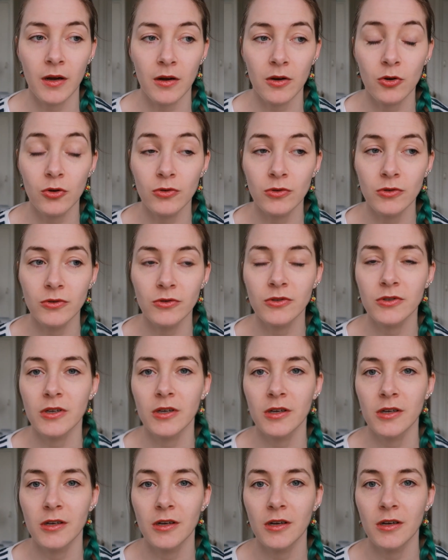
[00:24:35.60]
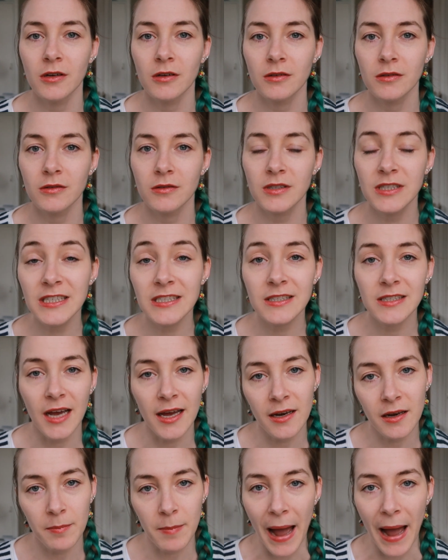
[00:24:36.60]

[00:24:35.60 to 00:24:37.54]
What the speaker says: called Siets and the